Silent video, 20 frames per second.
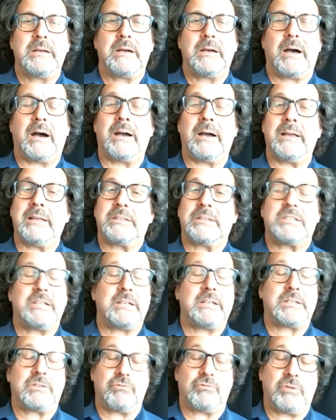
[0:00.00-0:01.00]
uh, it's
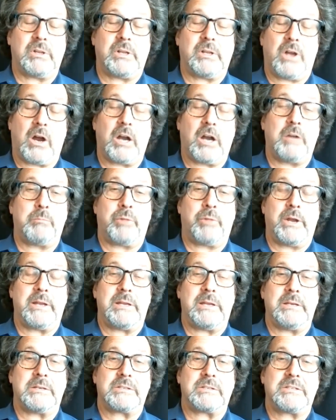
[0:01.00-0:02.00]
it's really
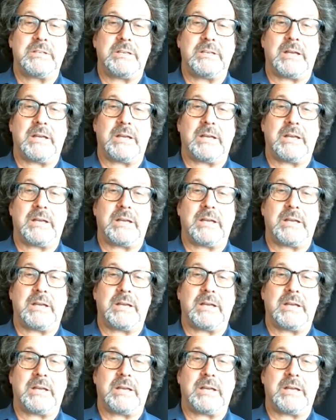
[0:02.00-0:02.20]
heartbreaking to see.